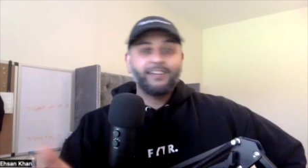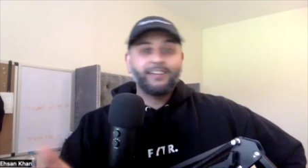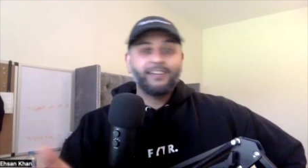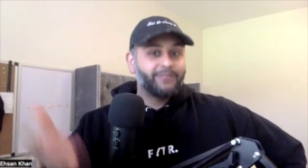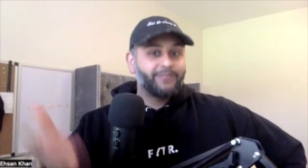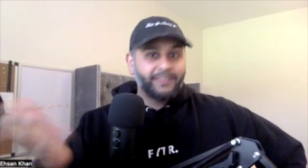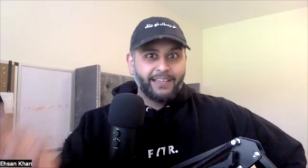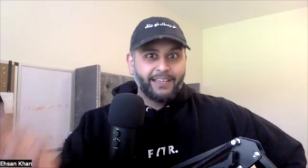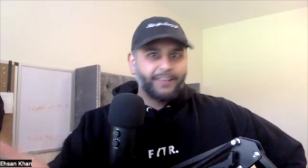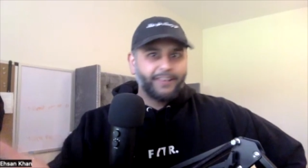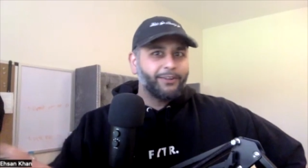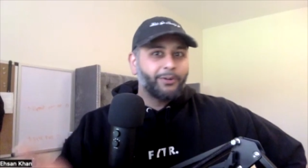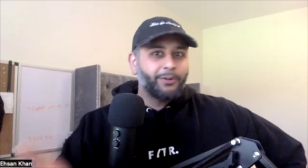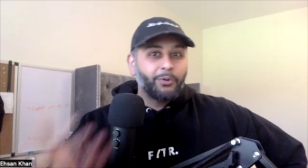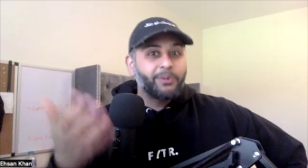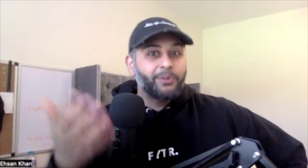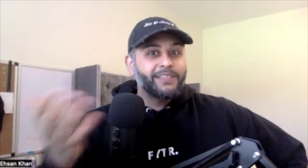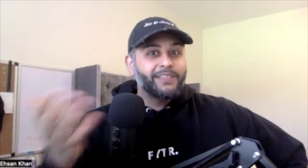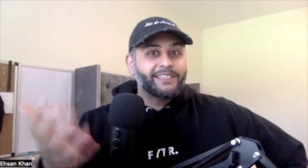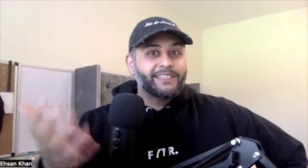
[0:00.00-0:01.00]
For the, you know,
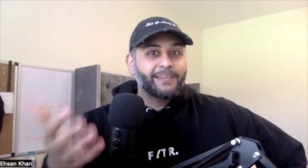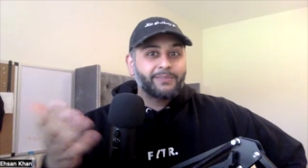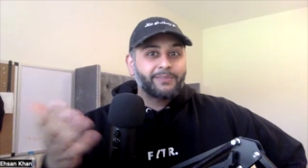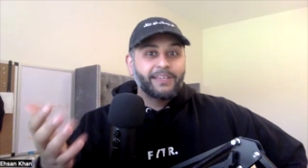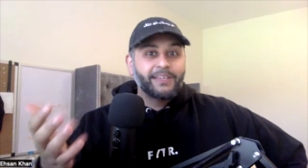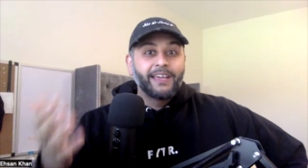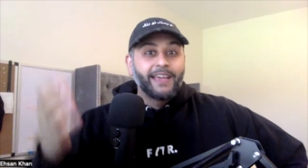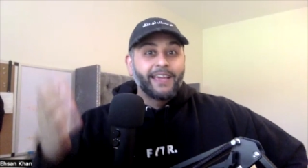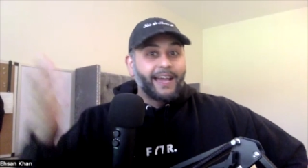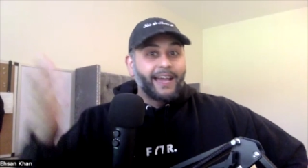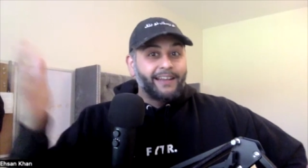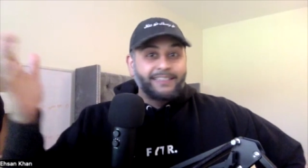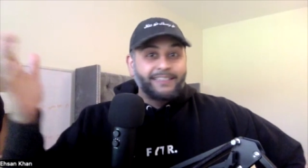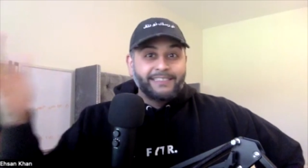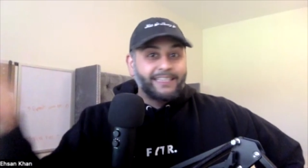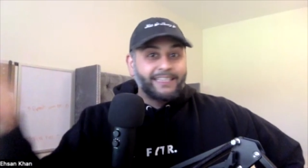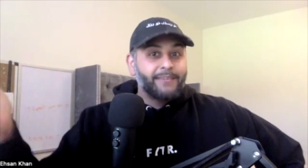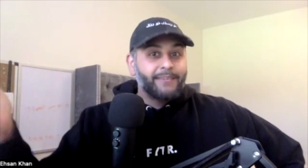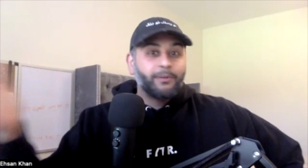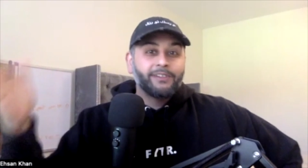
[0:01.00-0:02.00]
all these types. Of, and his
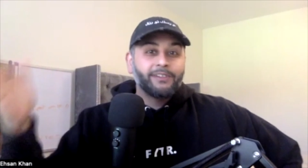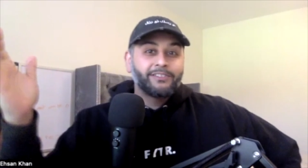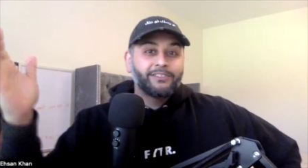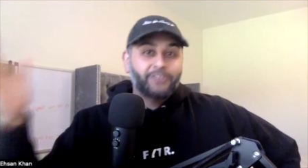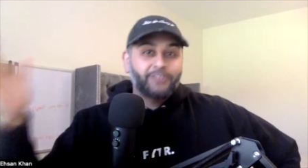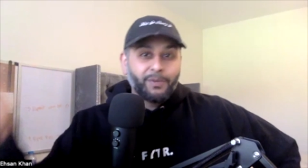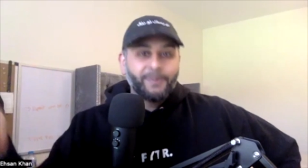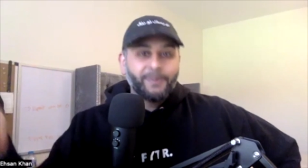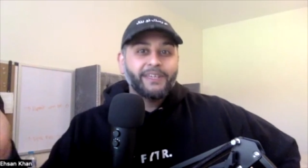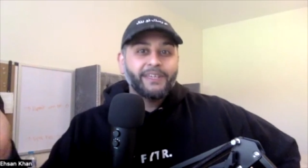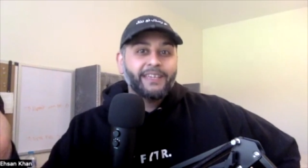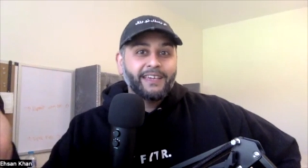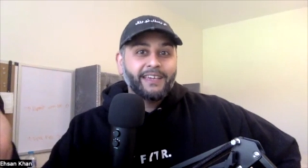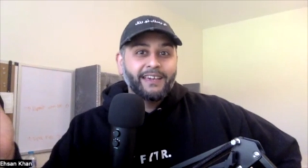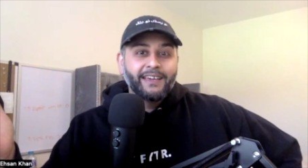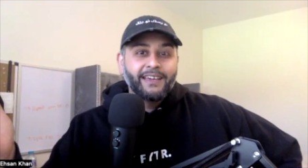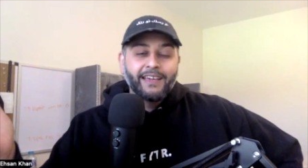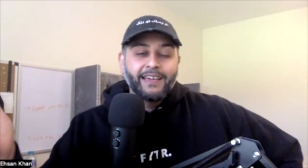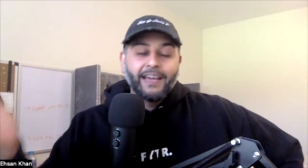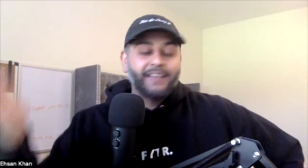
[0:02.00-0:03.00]
team aren't stopping
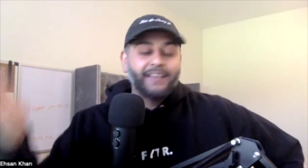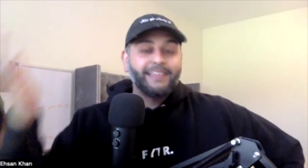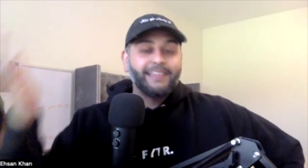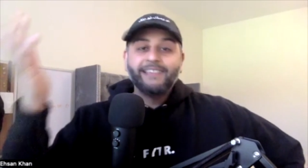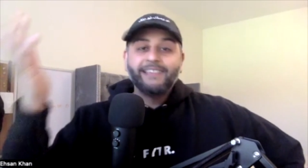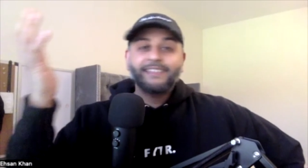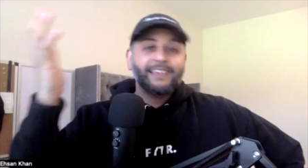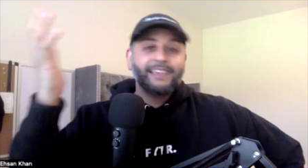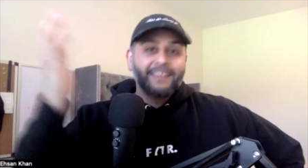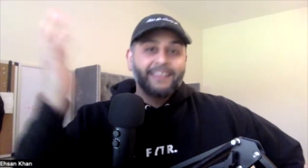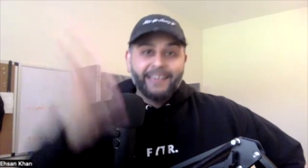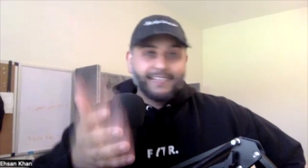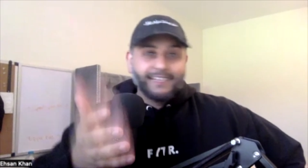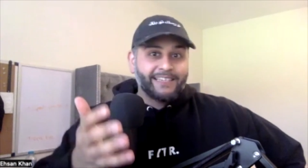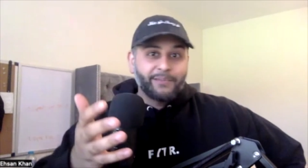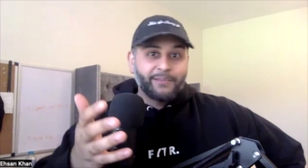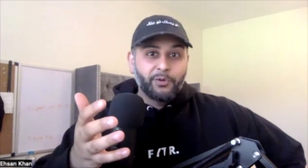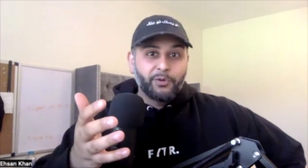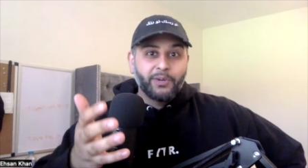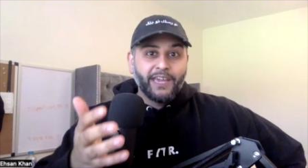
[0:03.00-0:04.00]
it, and he's saying, "Yes,
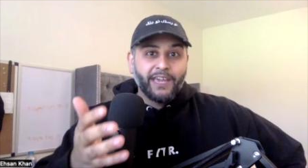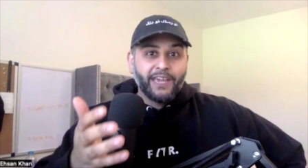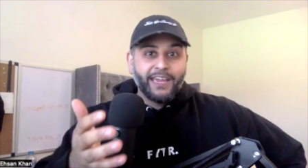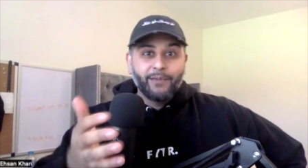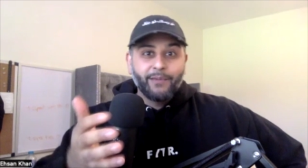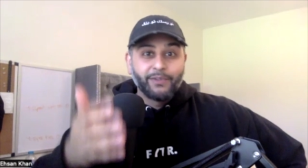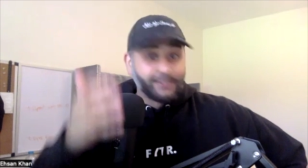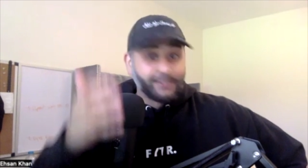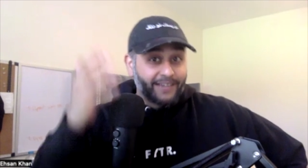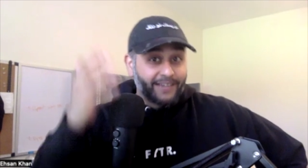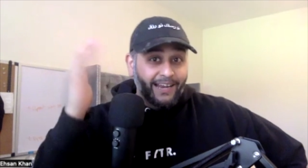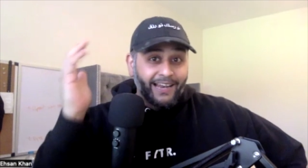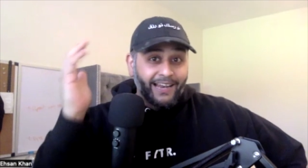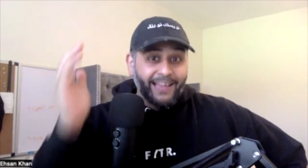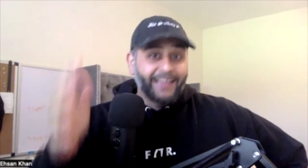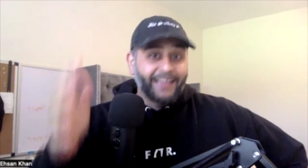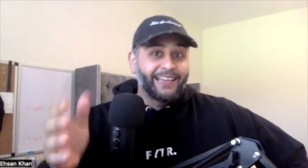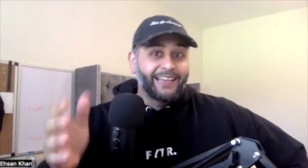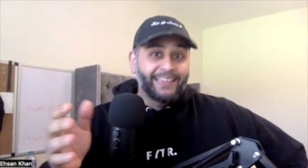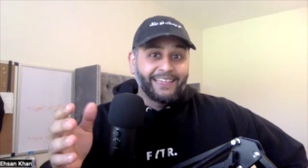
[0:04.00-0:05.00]
I'm okay." When
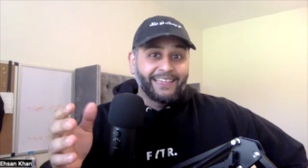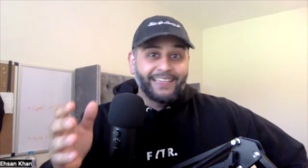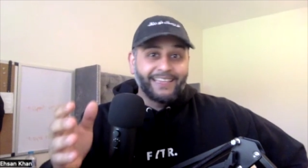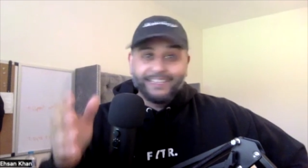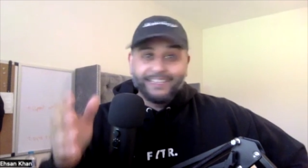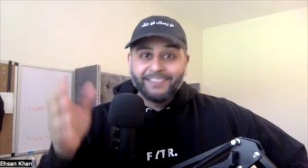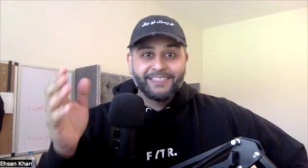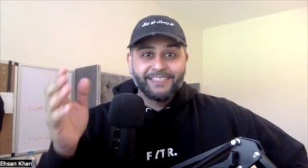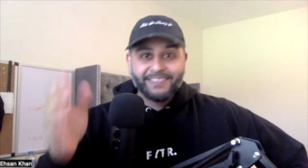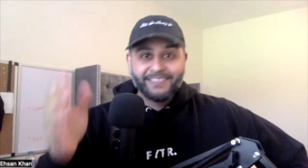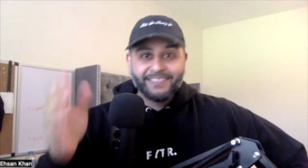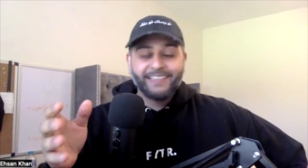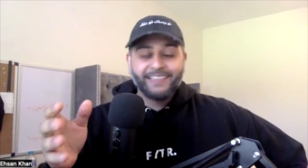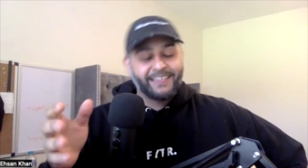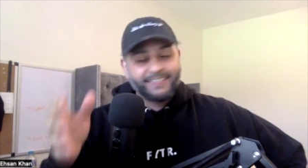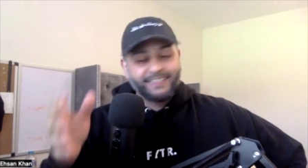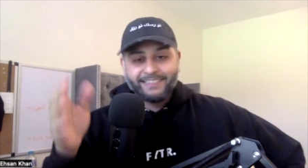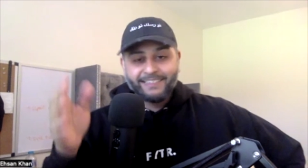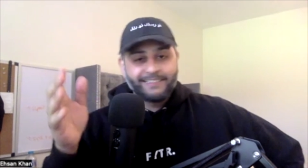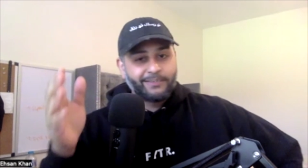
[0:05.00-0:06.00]
clearly he's just saying
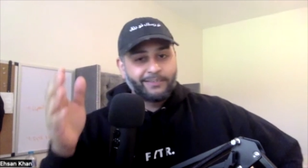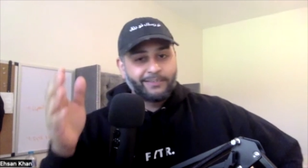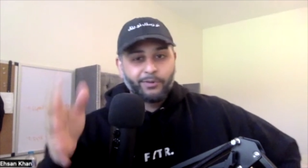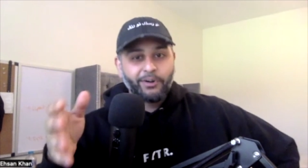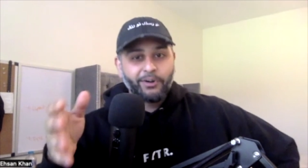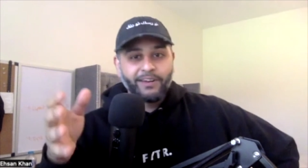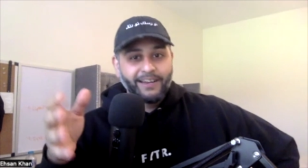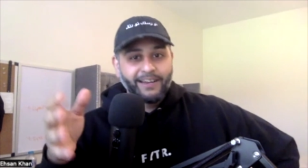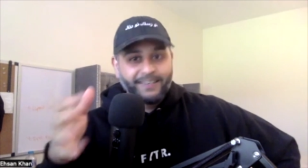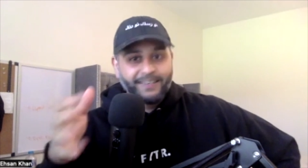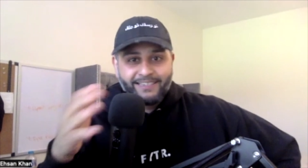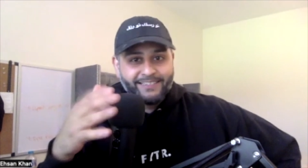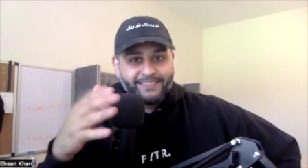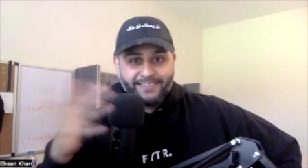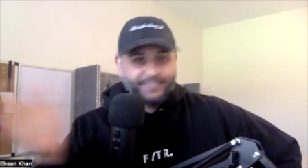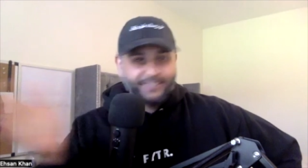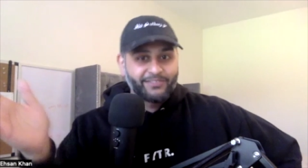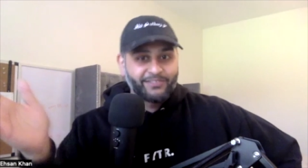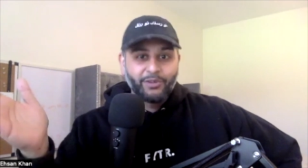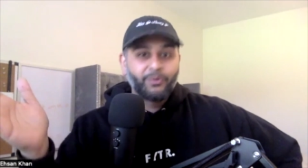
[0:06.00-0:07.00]
that because he's a warrior and he just
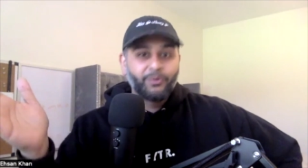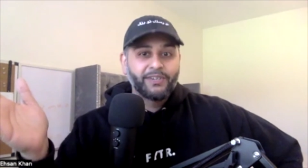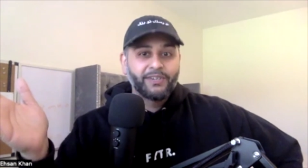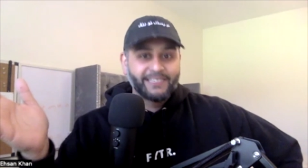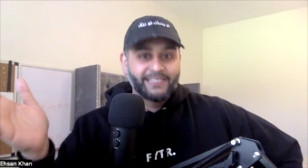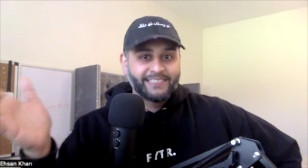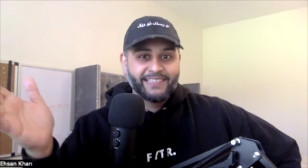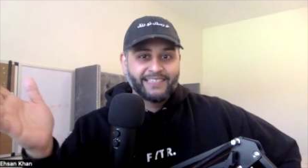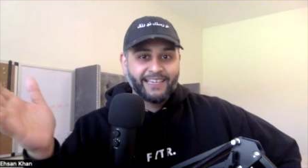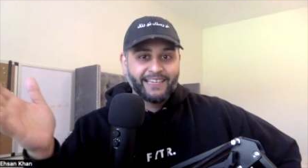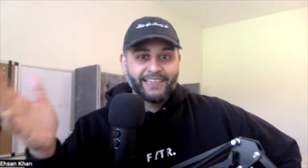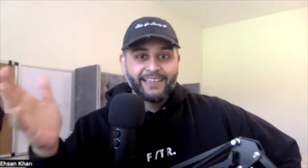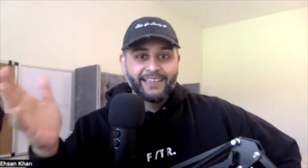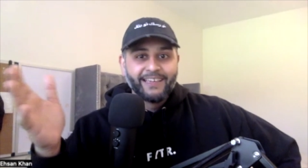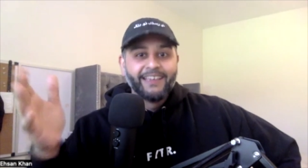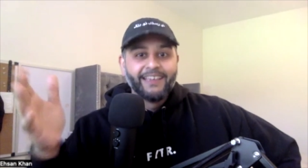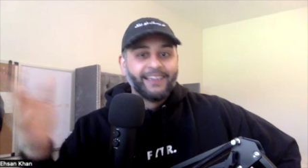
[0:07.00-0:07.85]
does not want exactly. to say. He just